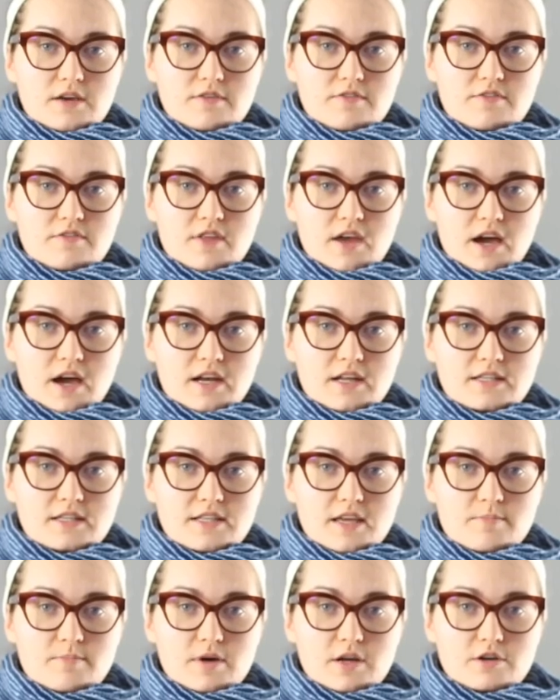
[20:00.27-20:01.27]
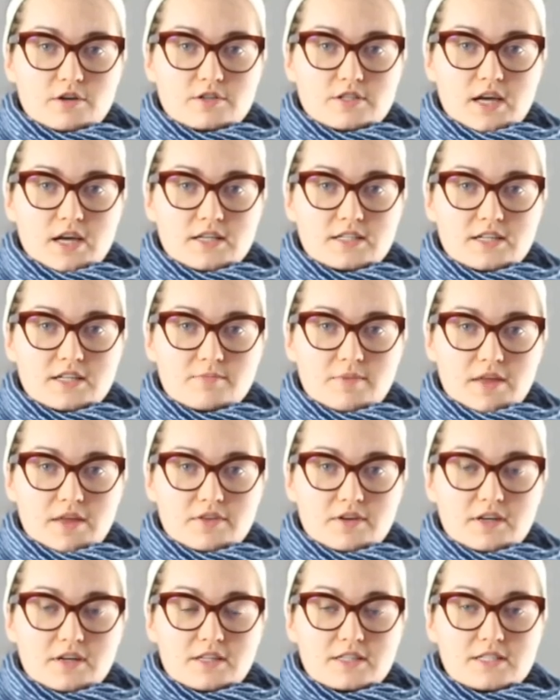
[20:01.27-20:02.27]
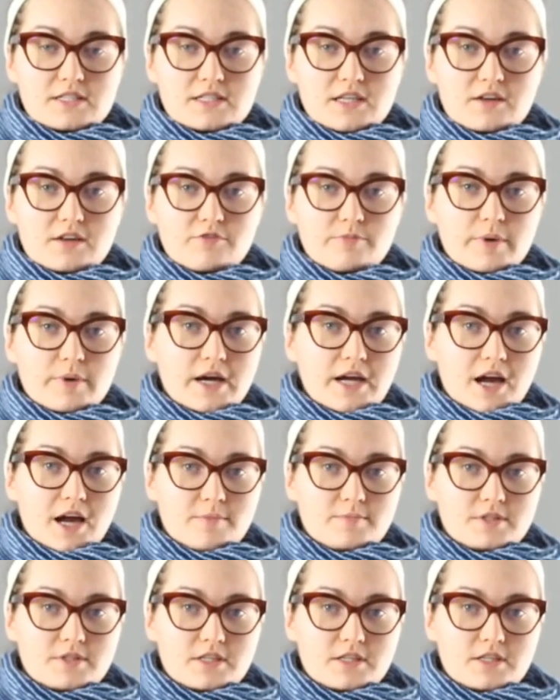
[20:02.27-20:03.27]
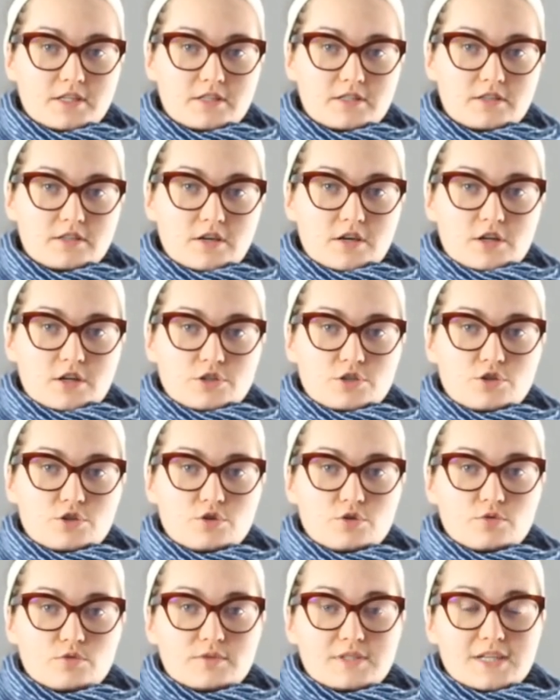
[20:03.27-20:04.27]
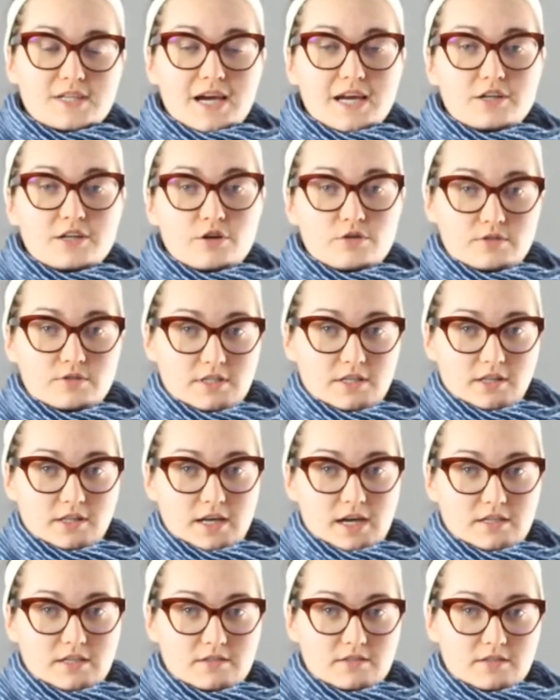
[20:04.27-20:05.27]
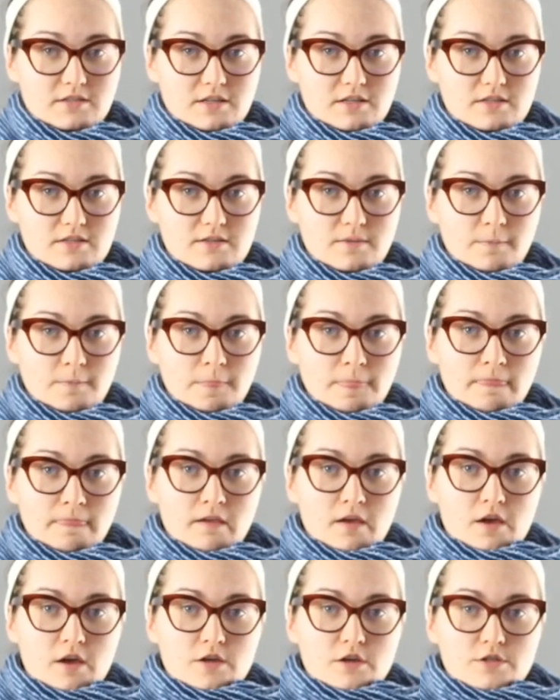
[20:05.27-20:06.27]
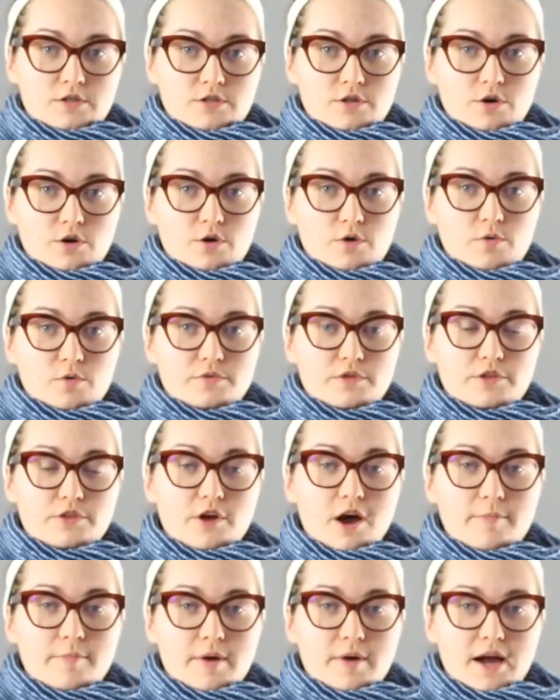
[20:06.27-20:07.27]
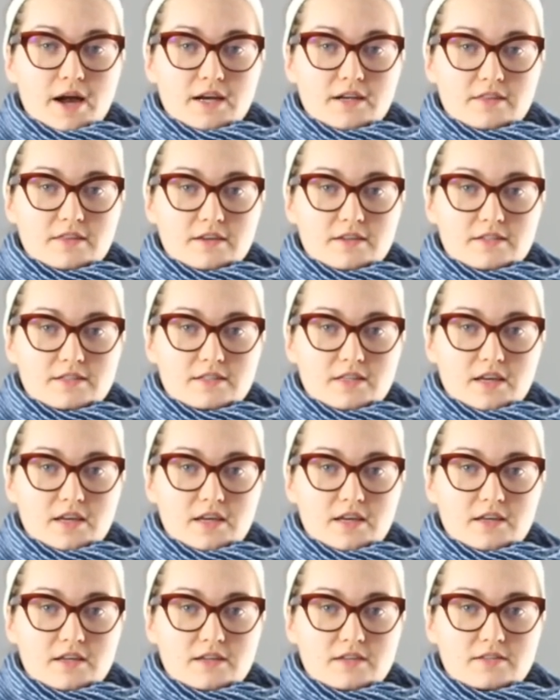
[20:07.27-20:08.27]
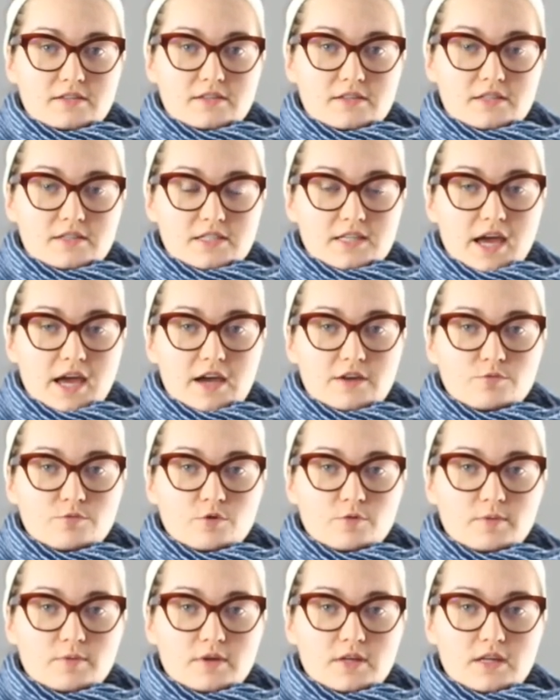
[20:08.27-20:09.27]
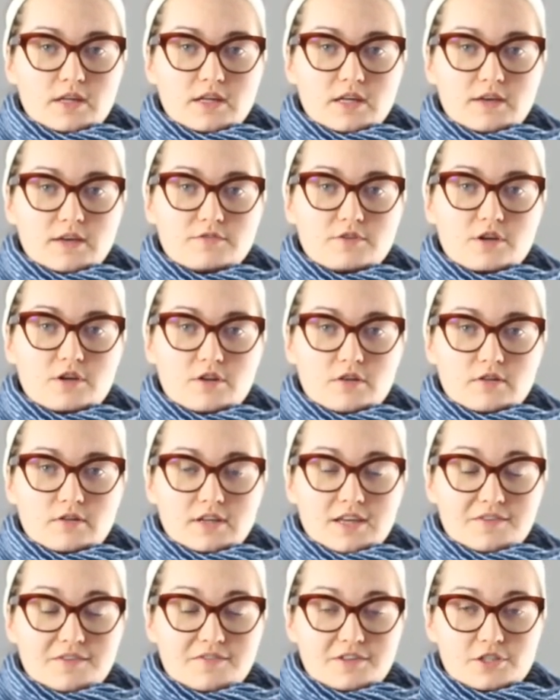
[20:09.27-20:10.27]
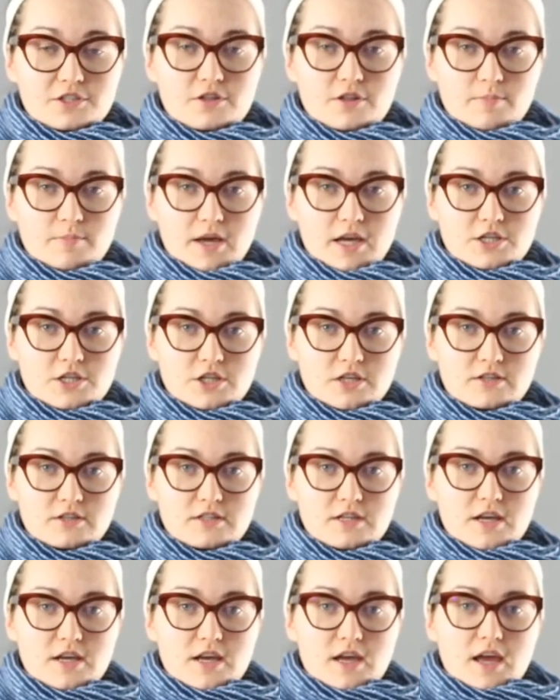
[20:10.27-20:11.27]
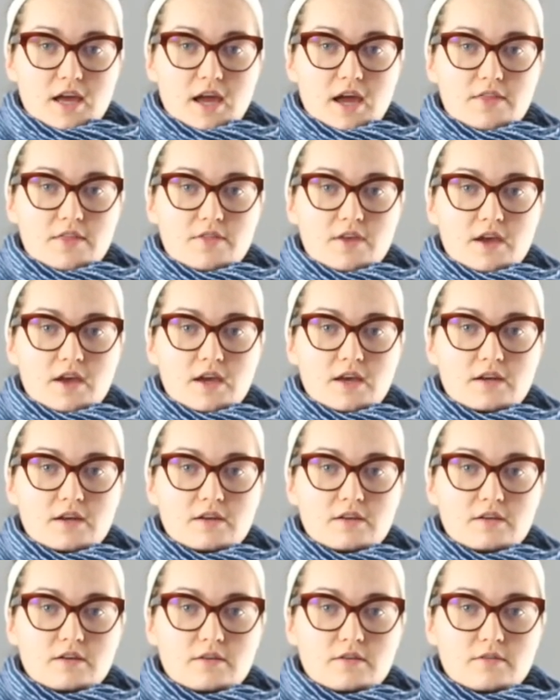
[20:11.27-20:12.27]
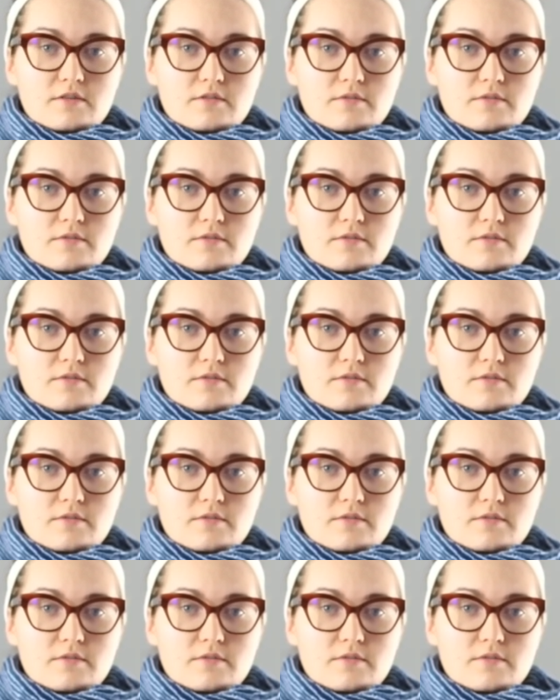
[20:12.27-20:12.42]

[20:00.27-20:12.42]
if that is a better testing method instead of biopsies to diagnose celiac disease. So the thought behind this is the statin will be given to the patient, and then